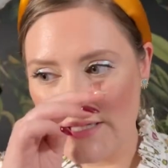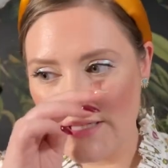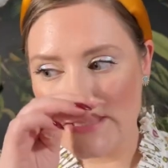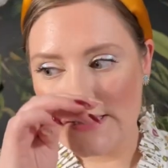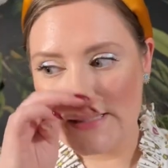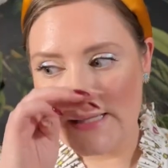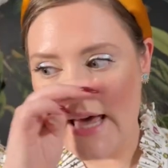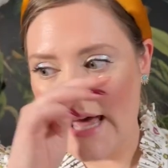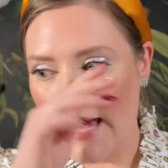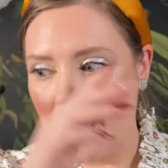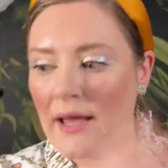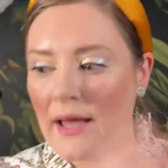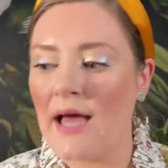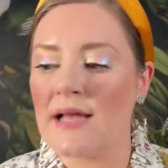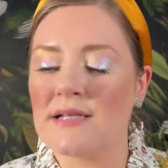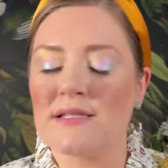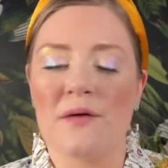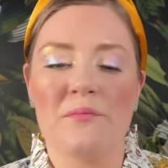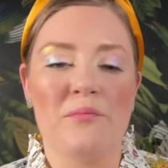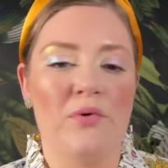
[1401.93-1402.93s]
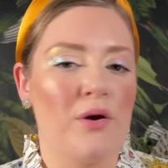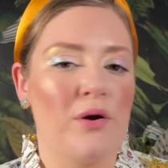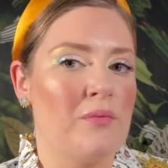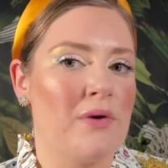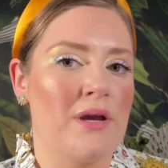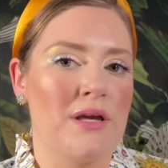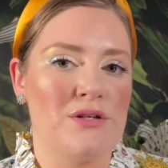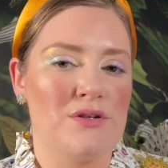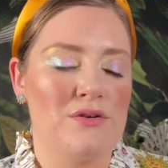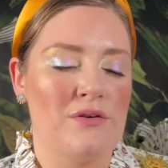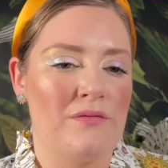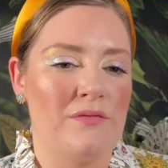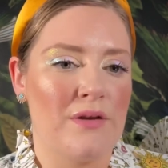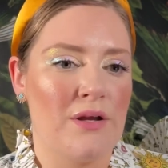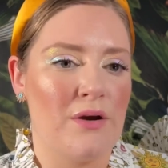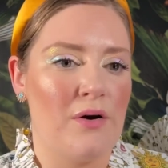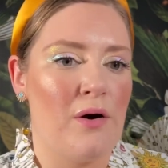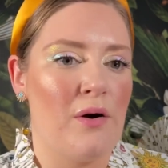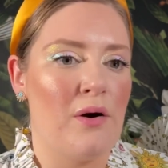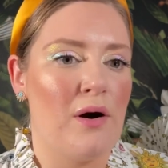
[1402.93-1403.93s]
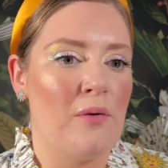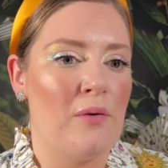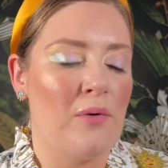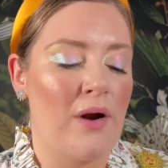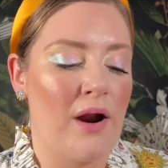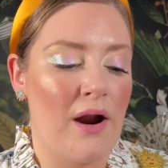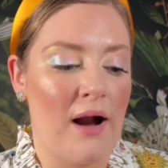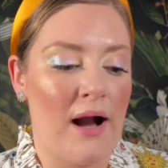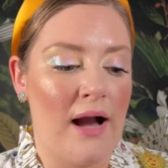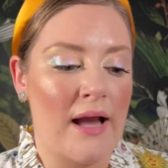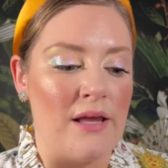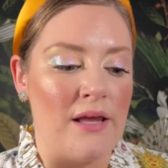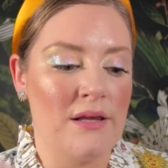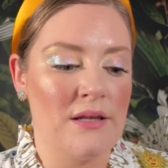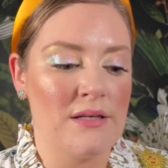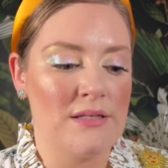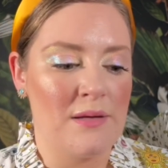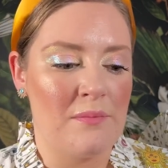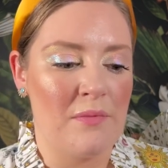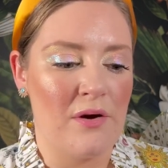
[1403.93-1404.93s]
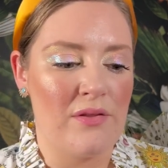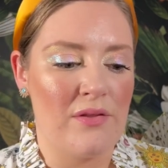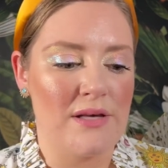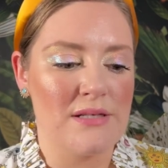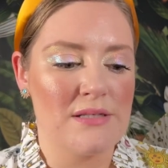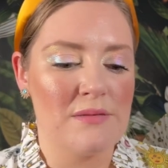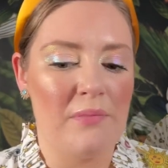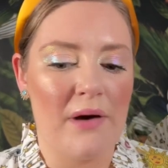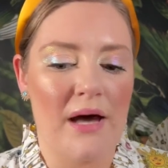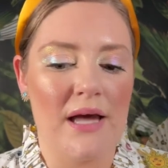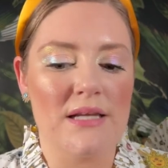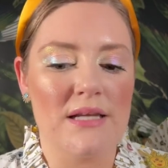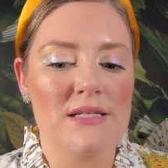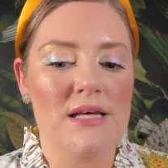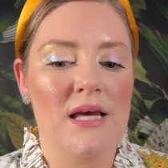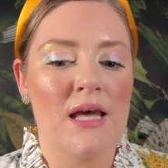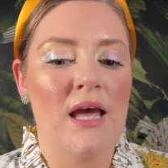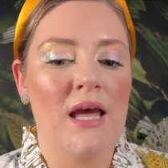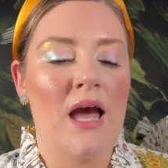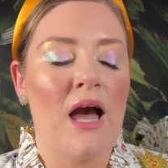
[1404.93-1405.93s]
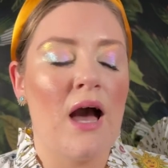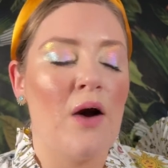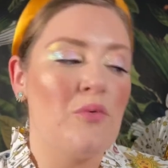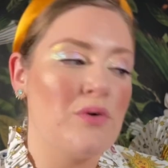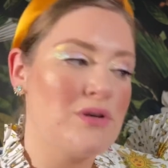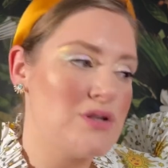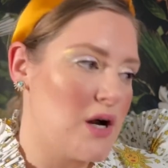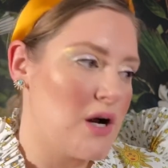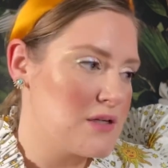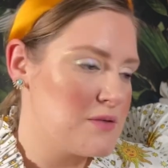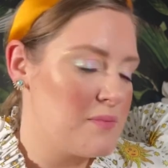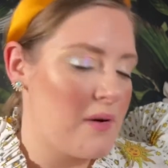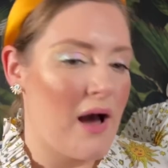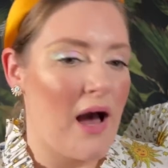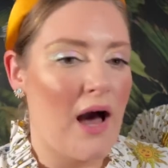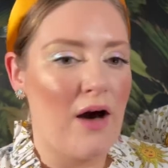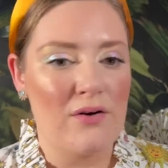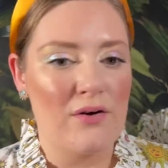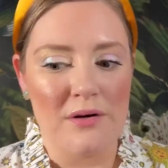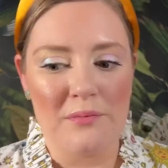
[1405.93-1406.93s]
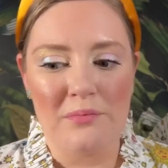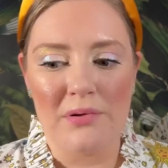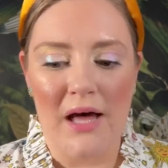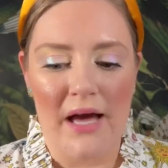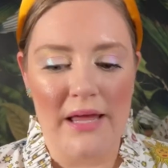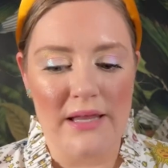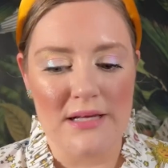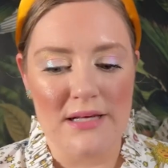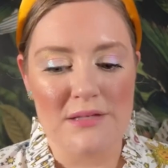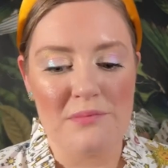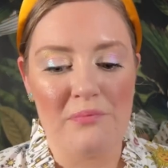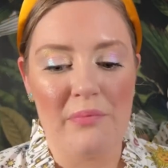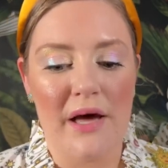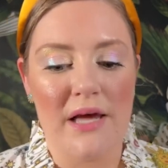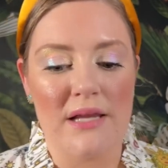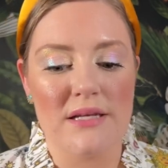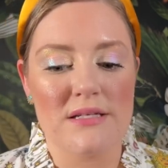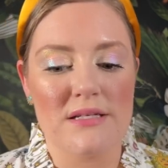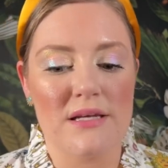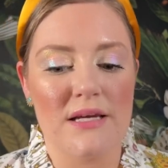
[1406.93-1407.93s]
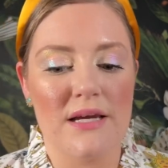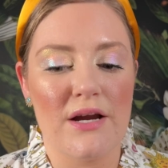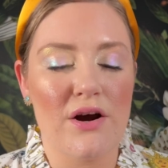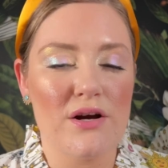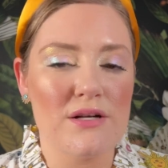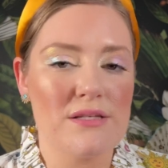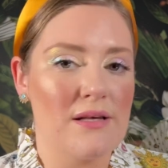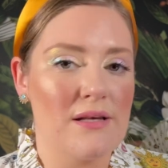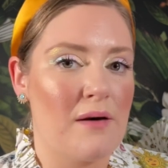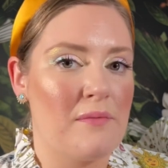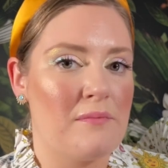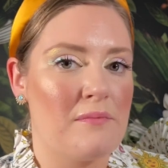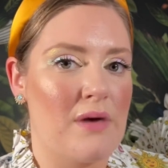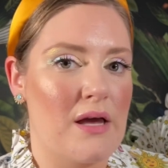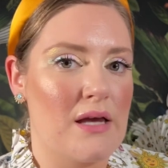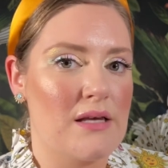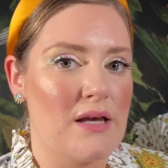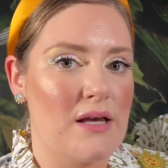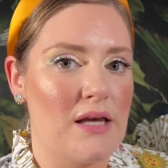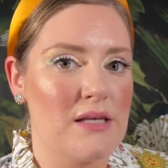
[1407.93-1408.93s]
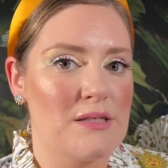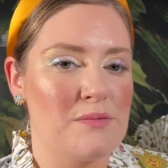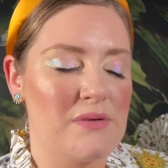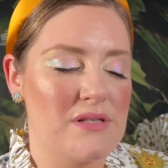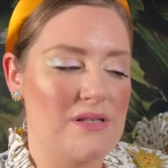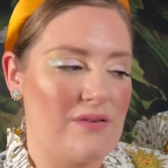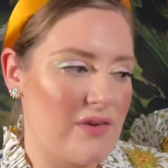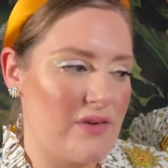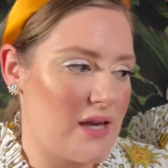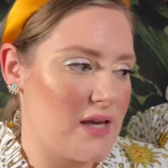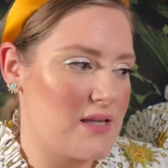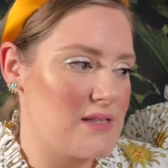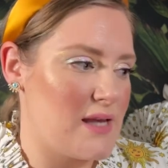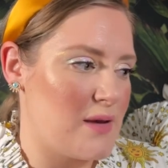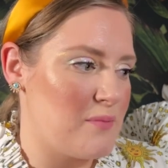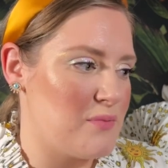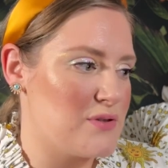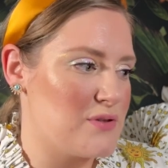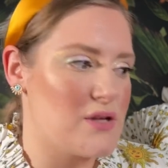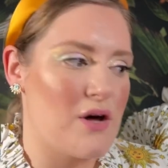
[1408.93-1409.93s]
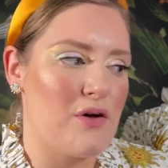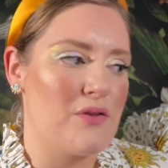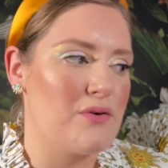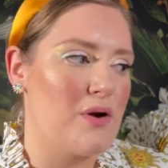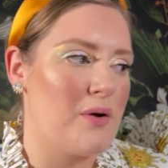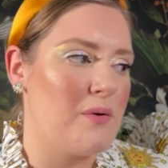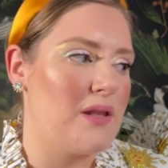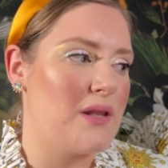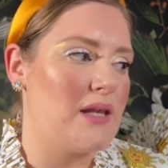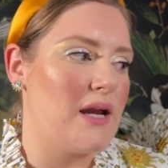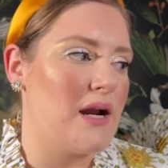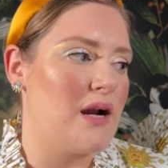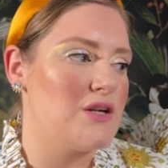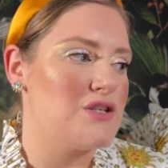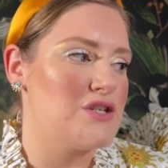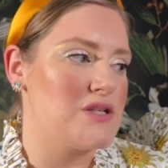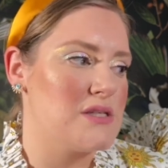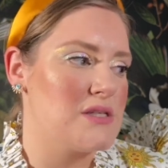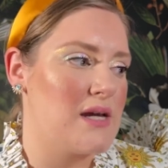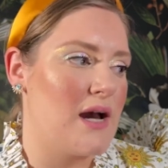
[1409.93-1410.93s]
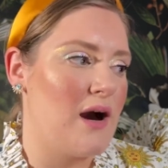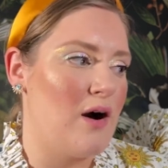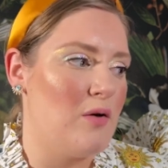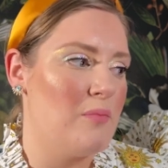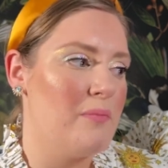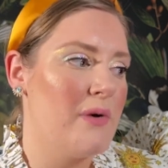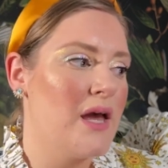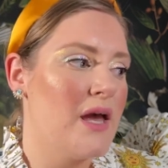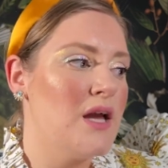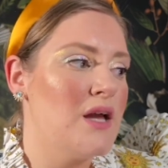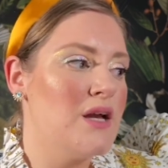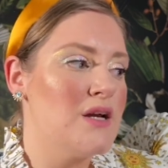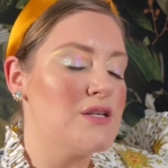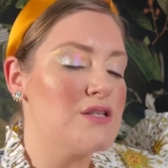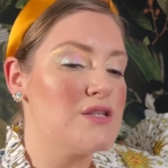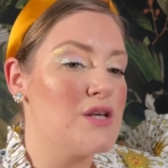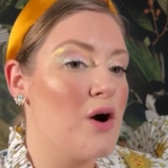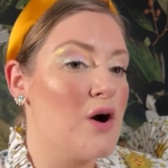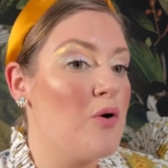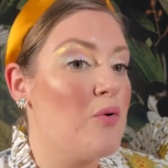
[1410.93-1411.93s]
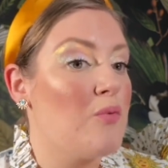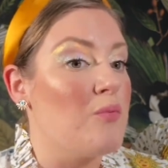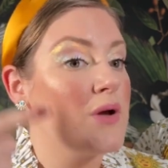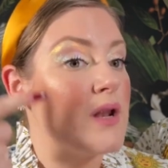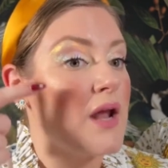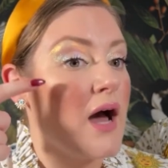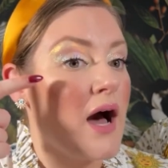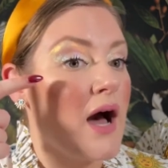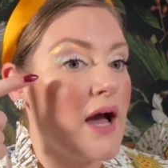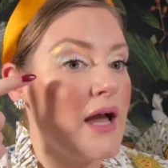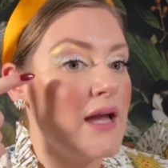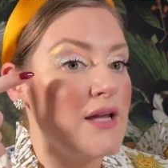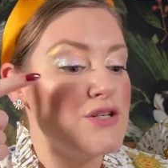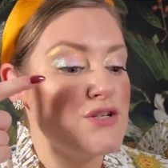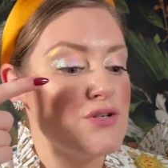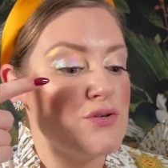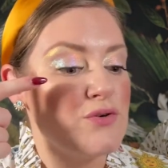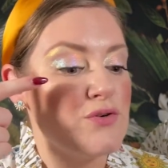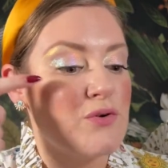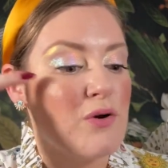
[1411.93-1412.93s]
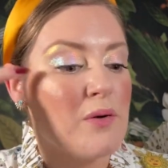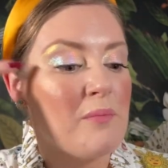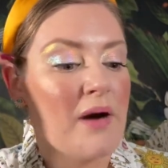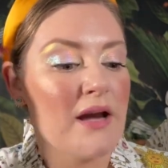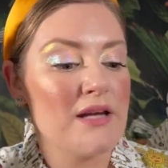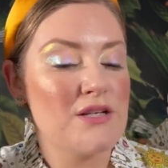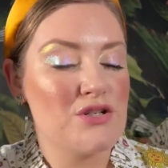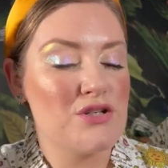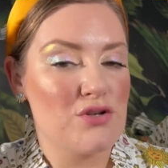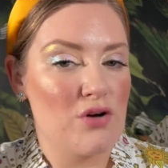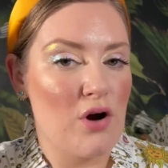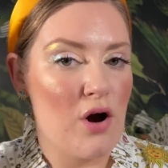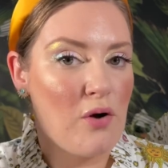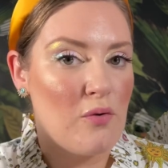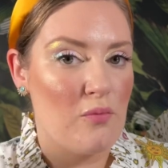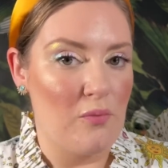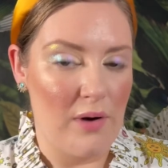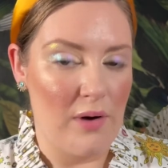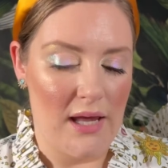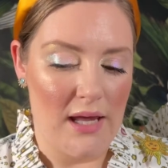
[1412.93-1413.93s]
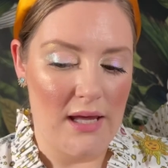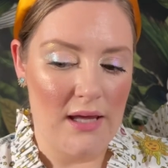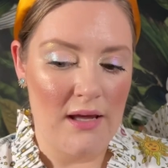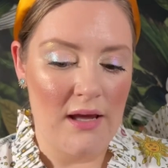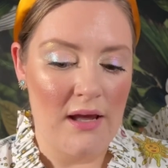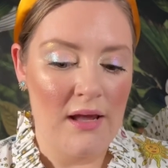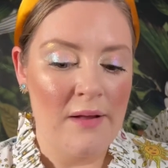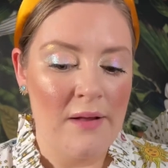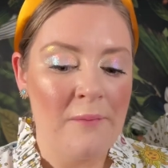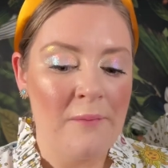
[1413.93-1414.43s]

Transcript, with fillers: to say at some point we can do a video where I demo this, but we talked about how to apply this, but here are some specific examples I'll throw in there just to help. So when I do my strong wing,